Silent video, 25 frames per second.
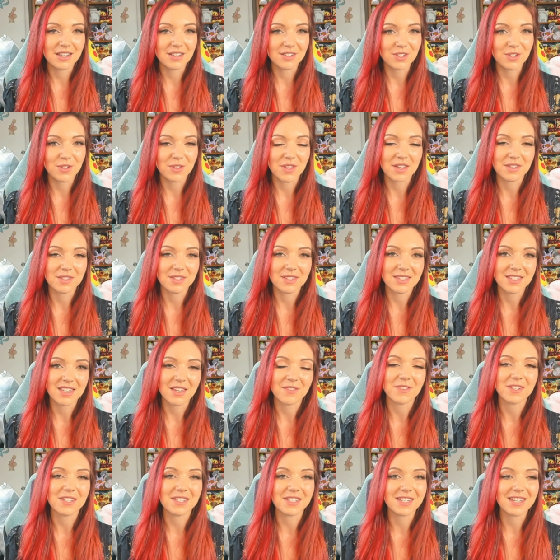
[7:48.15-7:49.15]
in
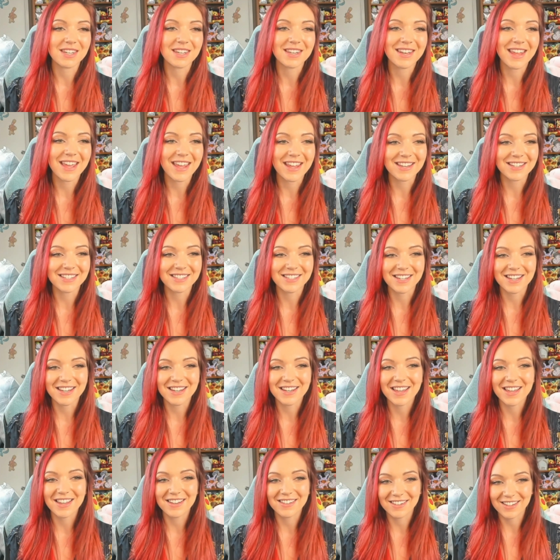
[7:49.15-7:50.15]
2017,
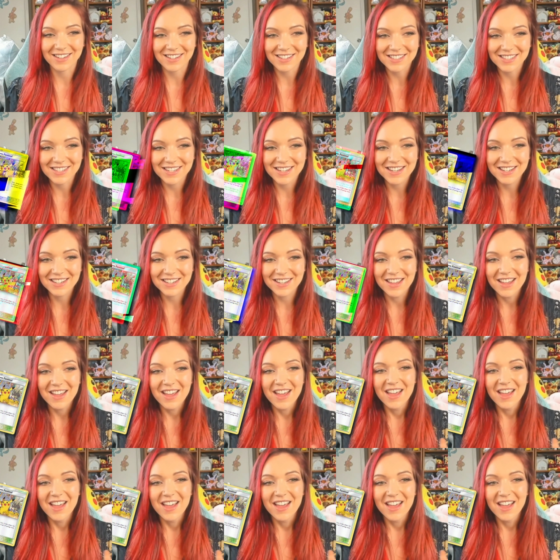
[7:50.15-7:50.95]
18, and 19.